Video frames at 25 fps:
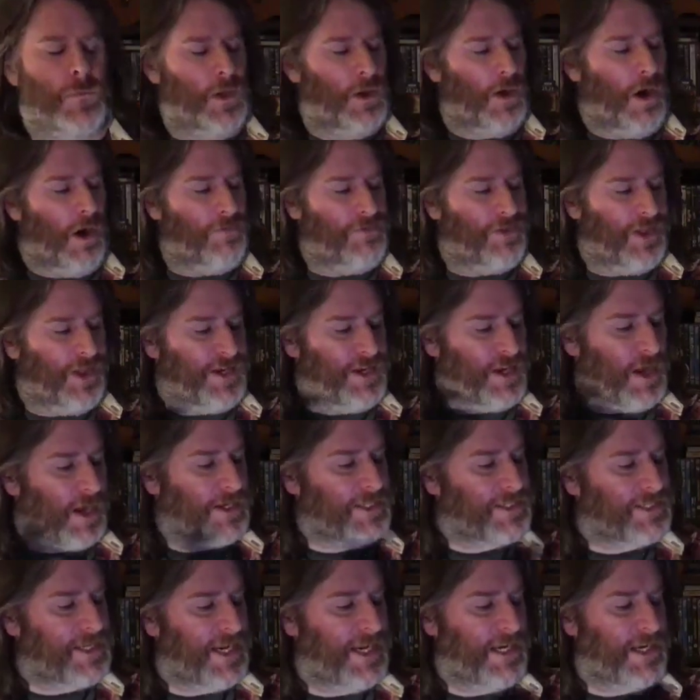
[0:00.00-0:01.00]
of the
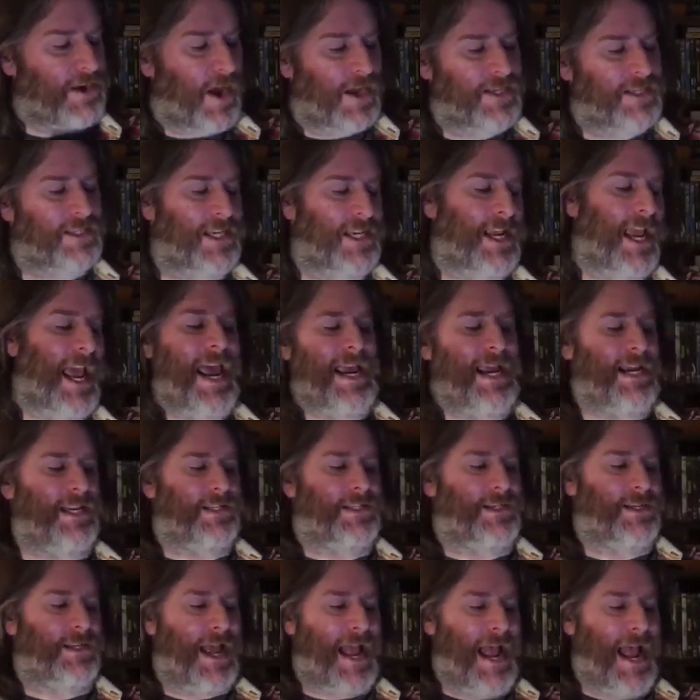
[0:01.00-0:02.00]

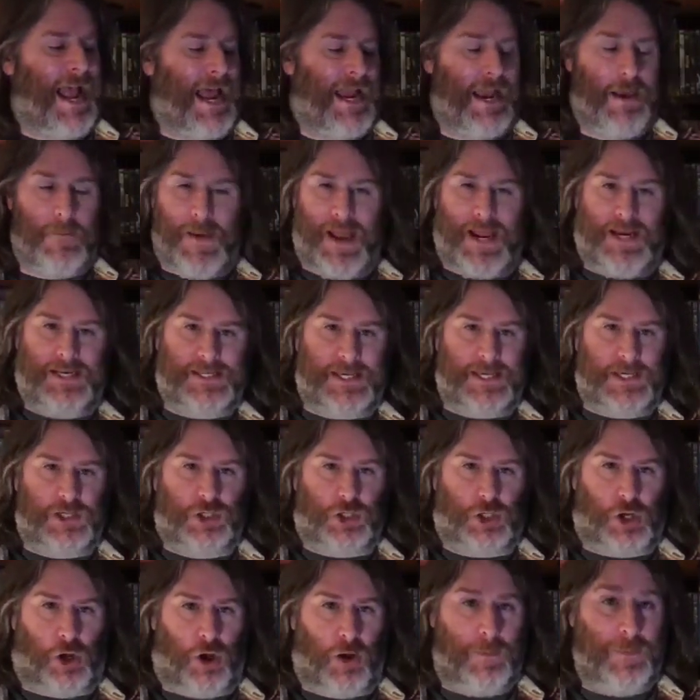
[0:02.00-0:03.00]
1998 animated
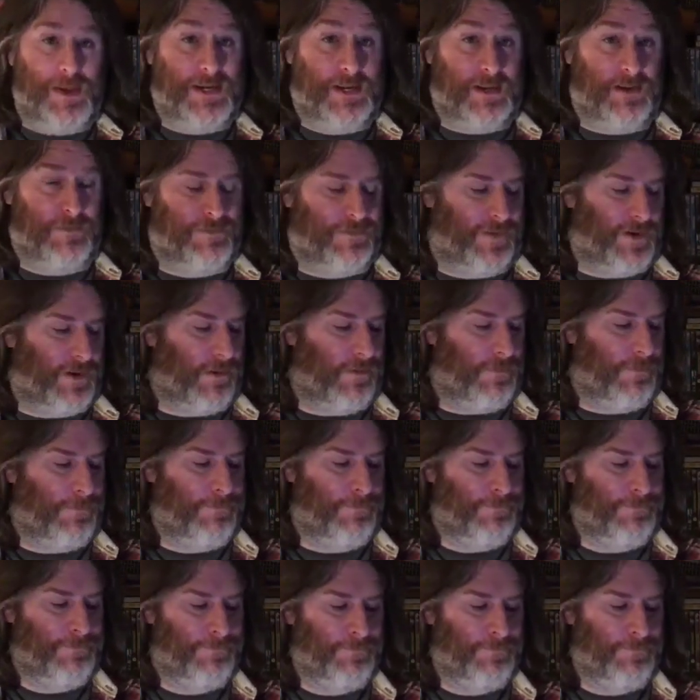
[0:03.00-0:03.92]
comedy film,